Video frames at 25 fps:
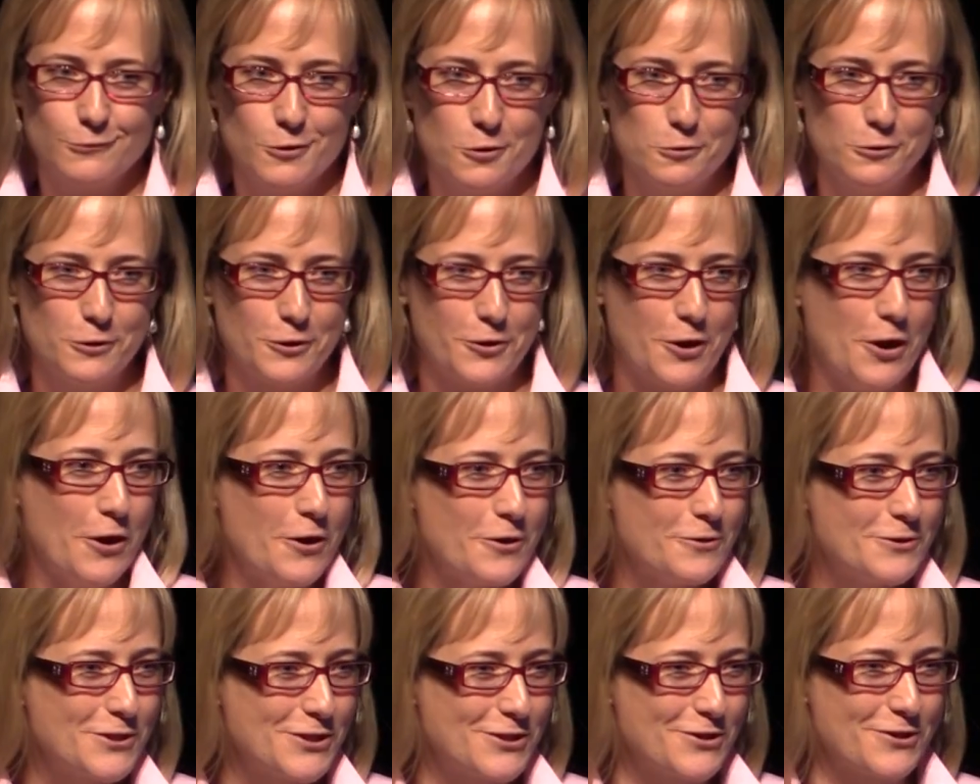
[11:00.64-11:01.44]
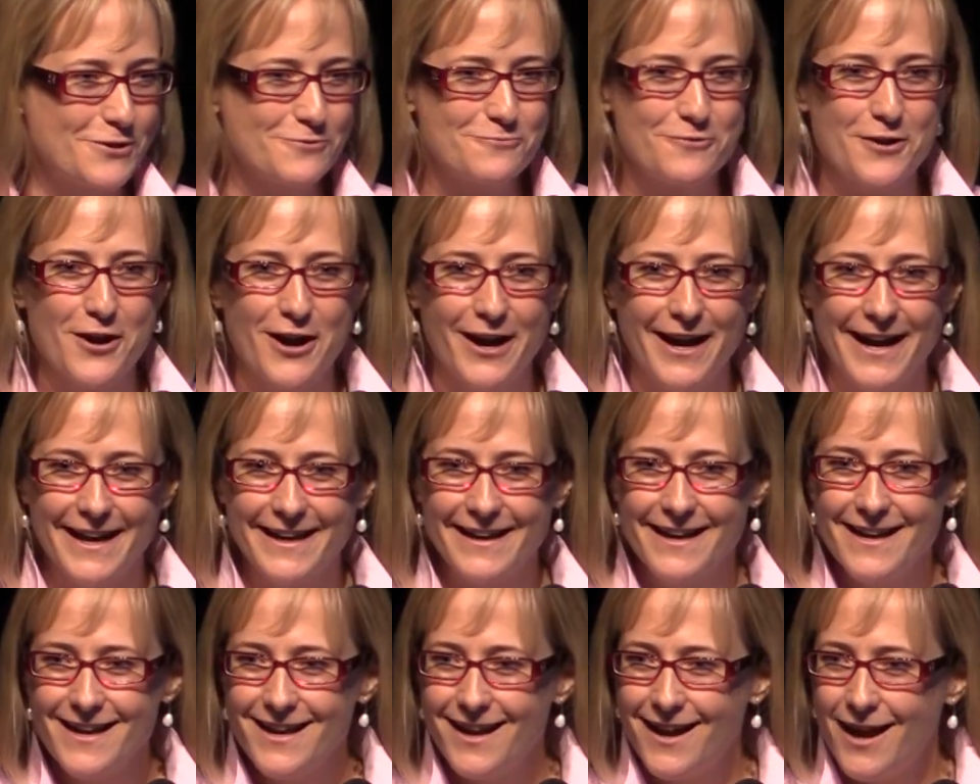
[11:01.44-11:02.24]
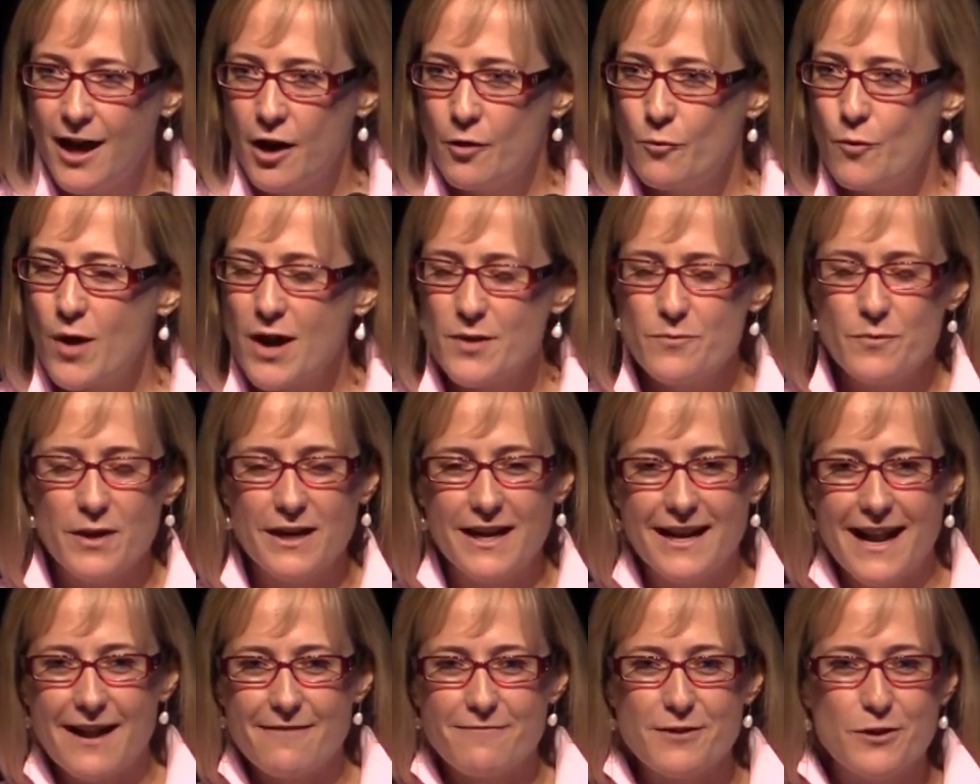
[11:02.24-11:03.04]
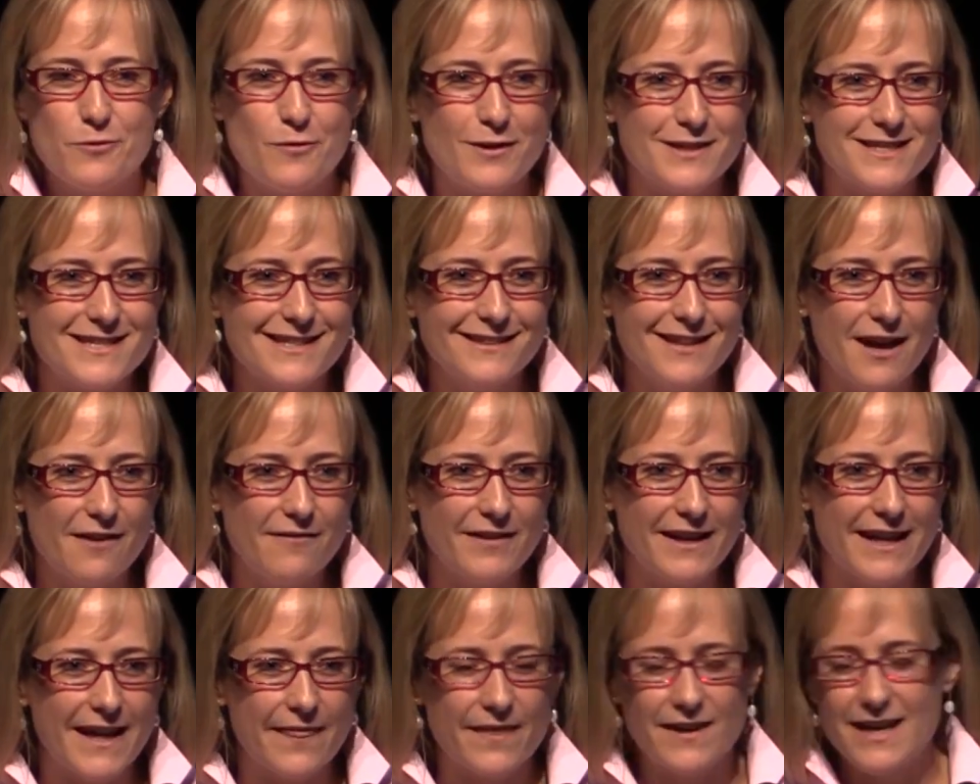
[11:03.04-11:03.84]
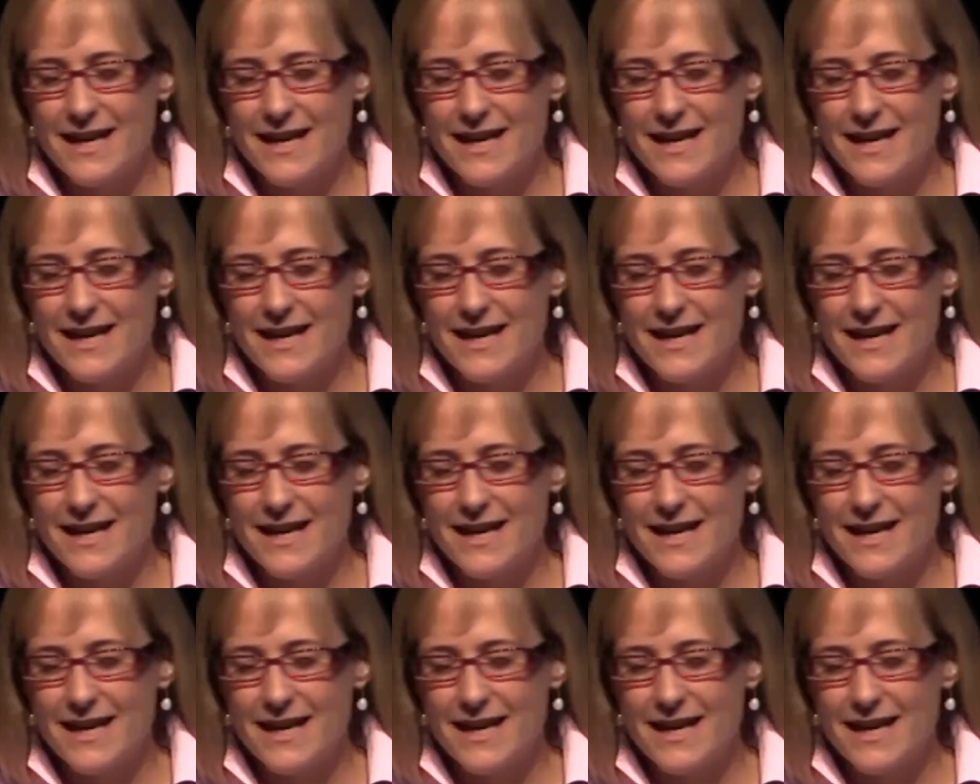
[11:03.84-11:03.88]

roller coaster ride. One minute everyone's loving it,